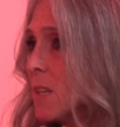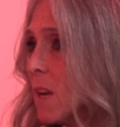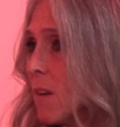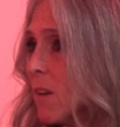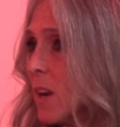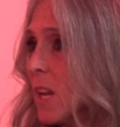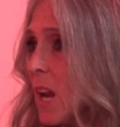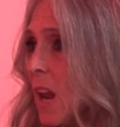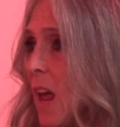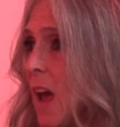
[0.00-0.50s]

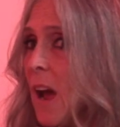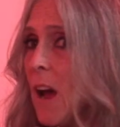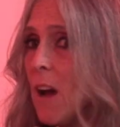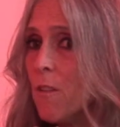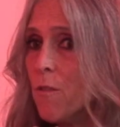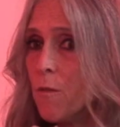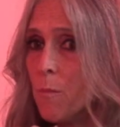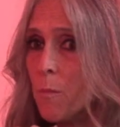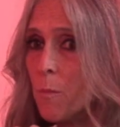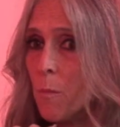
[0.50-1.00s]
7.5,
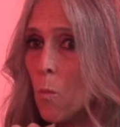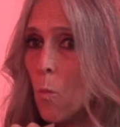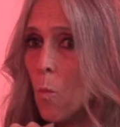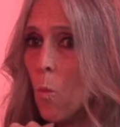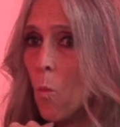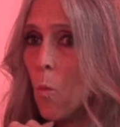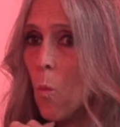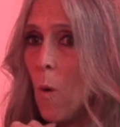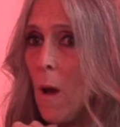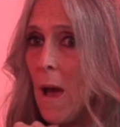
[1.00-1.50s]

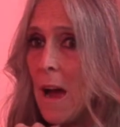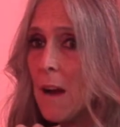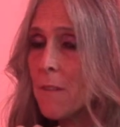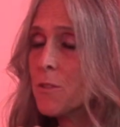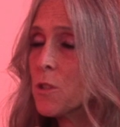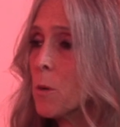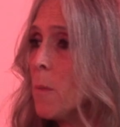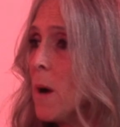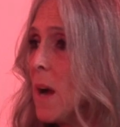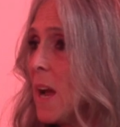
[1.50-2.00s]

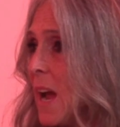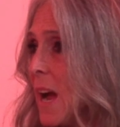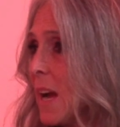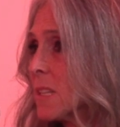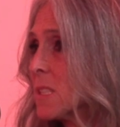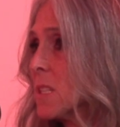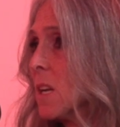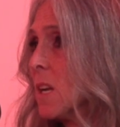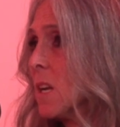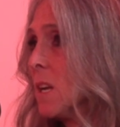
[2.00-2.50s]
after my
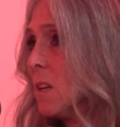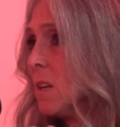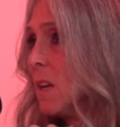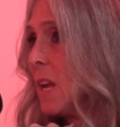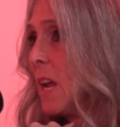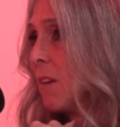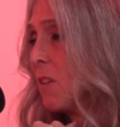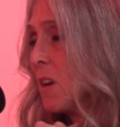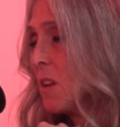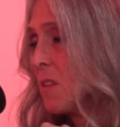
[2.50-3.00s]
accident,
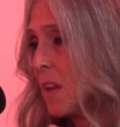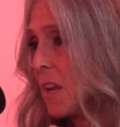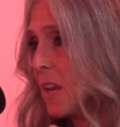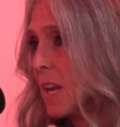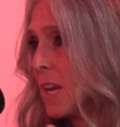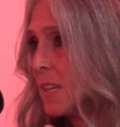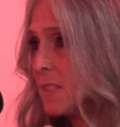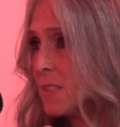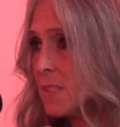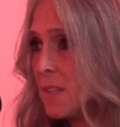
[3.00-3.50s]
everything
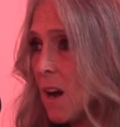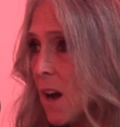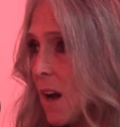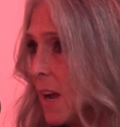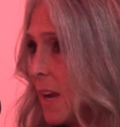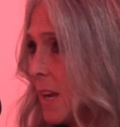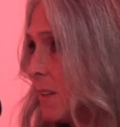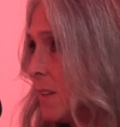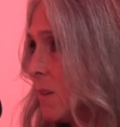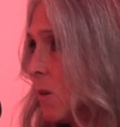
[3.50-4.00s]
had
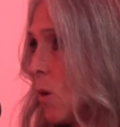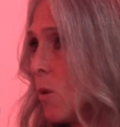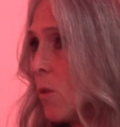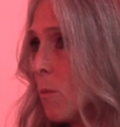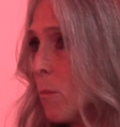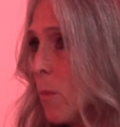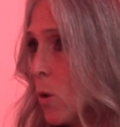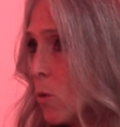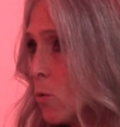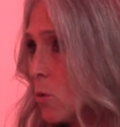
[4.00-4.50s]
died. All the
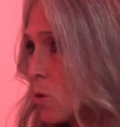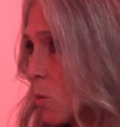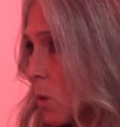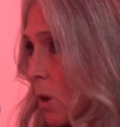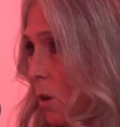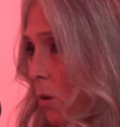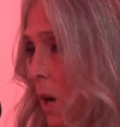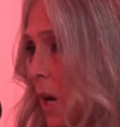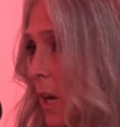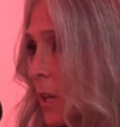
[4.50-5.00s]
bones were
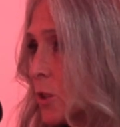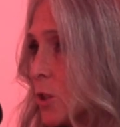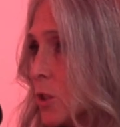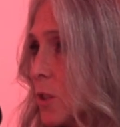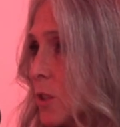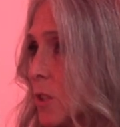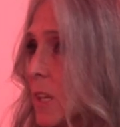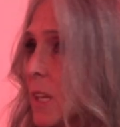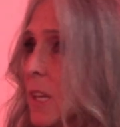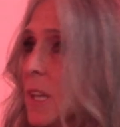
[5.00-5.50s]

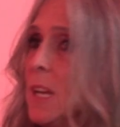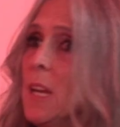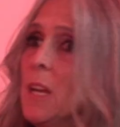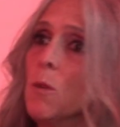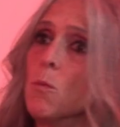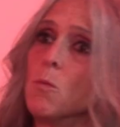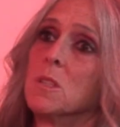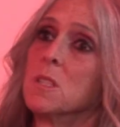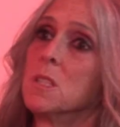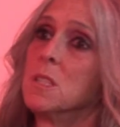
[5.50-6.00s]
crushed.
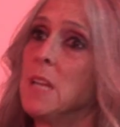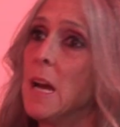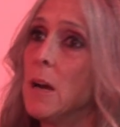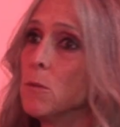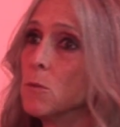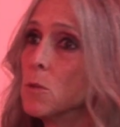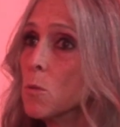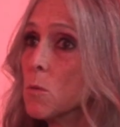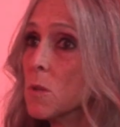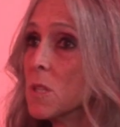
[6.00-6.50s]
It was
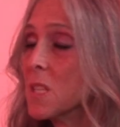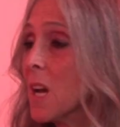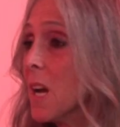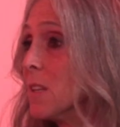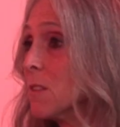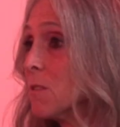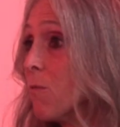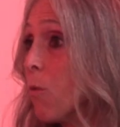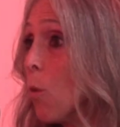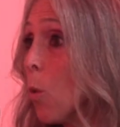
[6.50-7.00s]
down to a
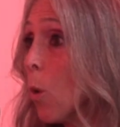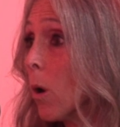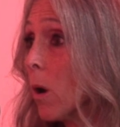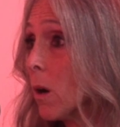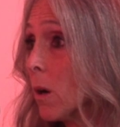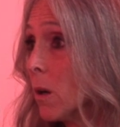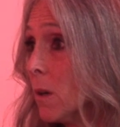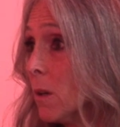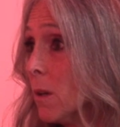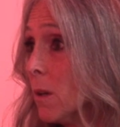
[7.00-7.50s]
size 4.